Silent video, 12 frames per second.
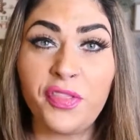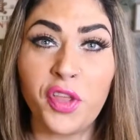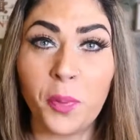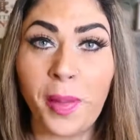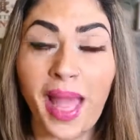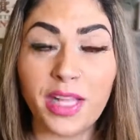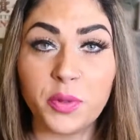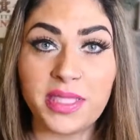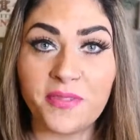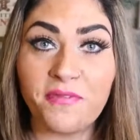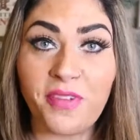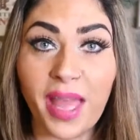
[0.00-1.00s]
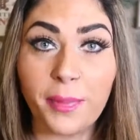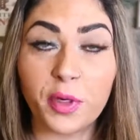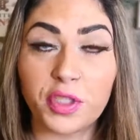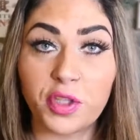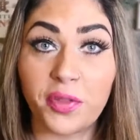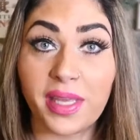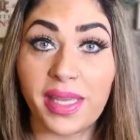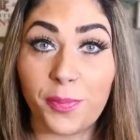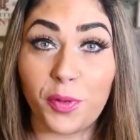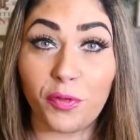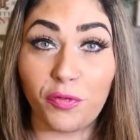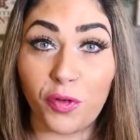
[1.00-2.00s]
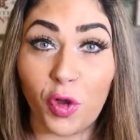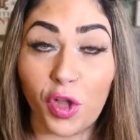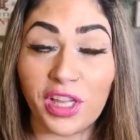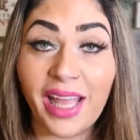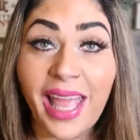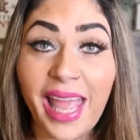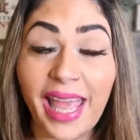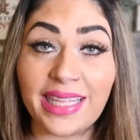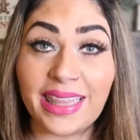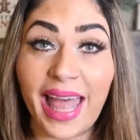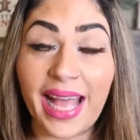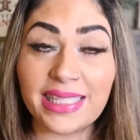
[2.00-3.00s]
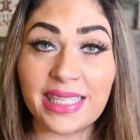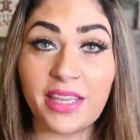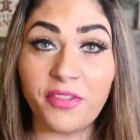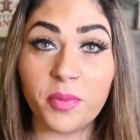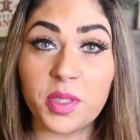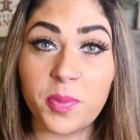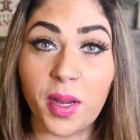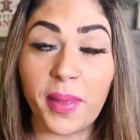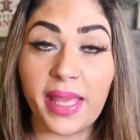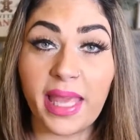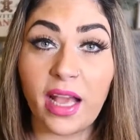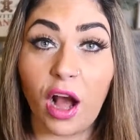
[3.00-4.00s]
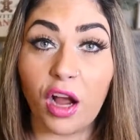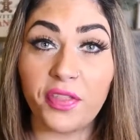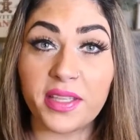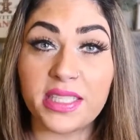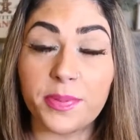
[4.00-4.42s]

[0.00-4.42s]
They're packed with some fiber so they keep you full. And lastly, from Smart Baking are the